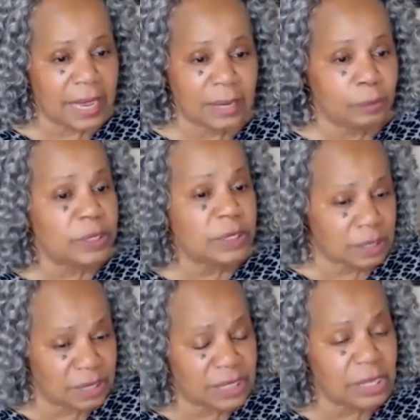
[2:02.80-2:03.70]
it was
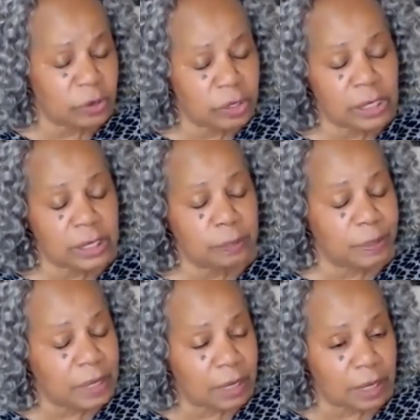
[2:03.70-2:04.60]
considered a good
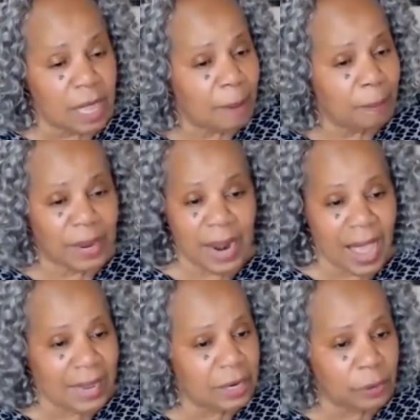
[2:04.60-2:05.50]
book, but
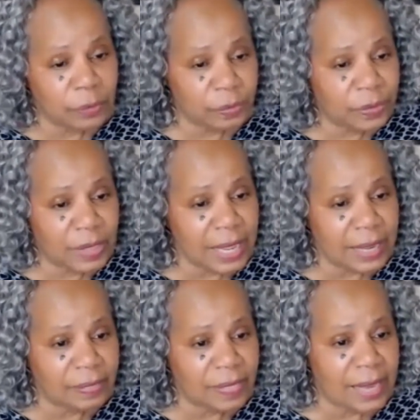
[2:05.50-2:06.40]
I don't
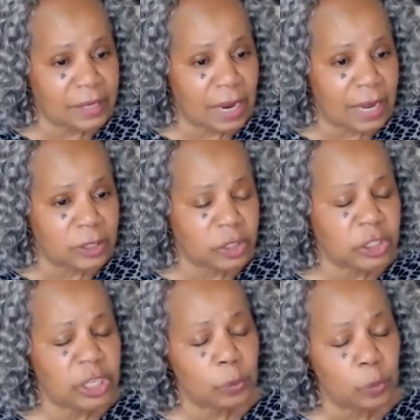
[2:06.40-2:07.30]
think that
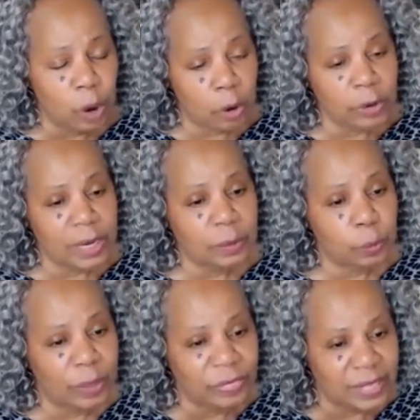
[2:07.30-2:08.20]
she wrote it
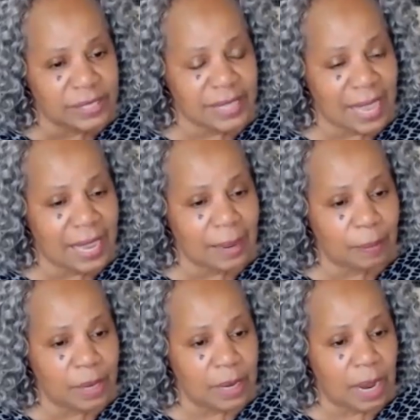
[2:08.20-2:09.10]
with the
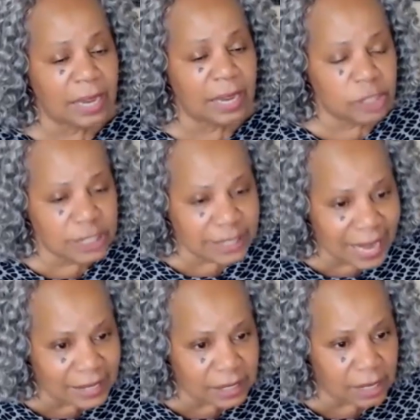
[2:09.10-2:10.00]
same
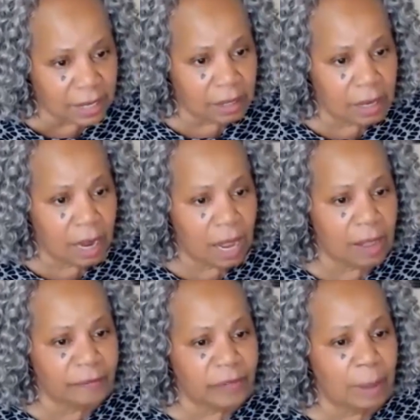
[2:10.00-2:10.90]
understanding
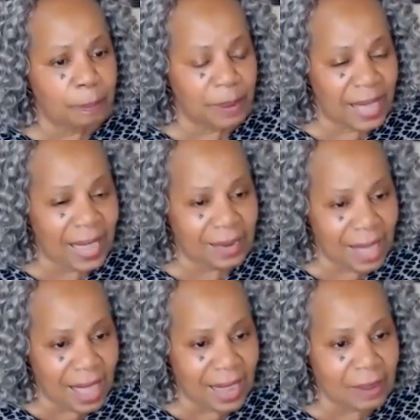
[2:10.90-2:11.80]
of Black
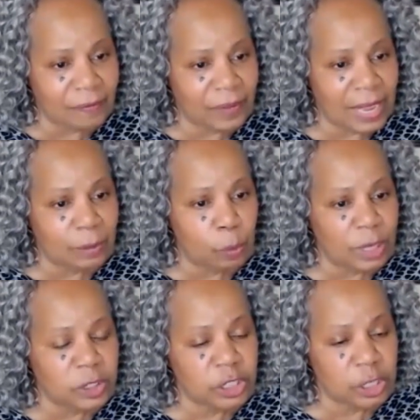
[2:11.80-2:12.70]
life and
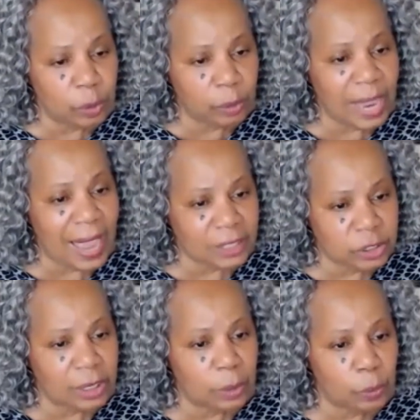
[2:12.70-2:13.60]
what she
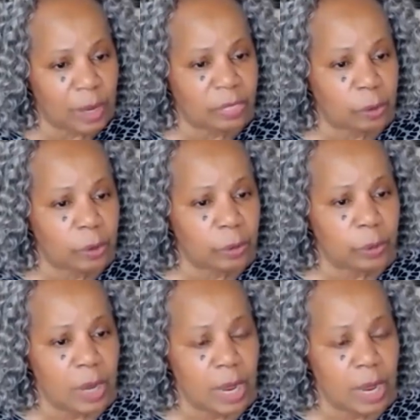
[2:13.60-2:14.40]
actually went through,